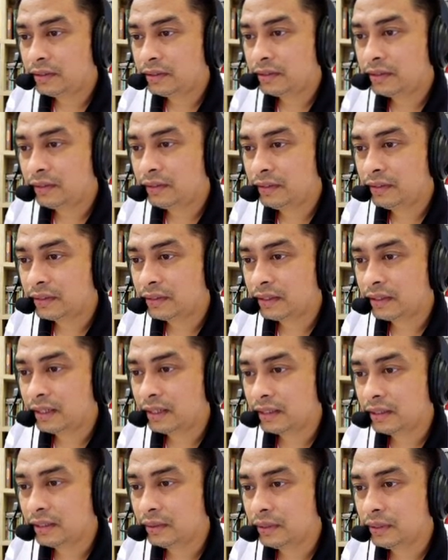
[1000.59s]
All this graph
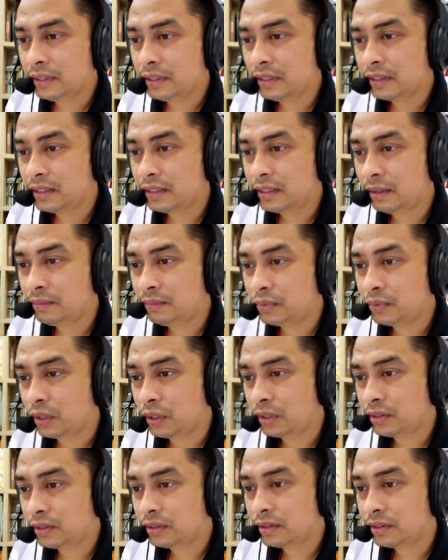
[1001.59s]
is connected with the
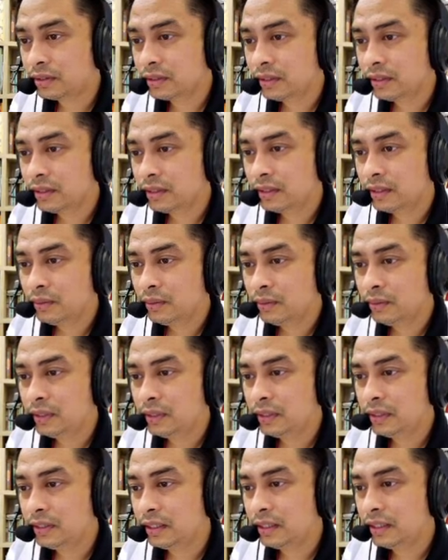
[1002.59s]
same source,
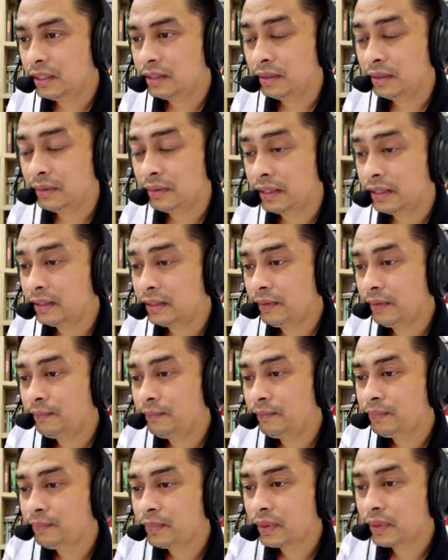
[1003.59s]
which is the
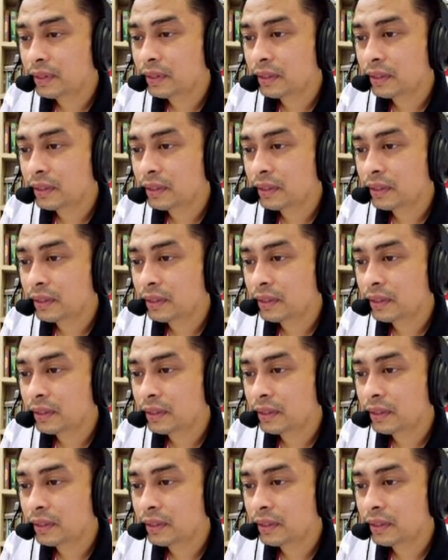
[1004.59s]
generator.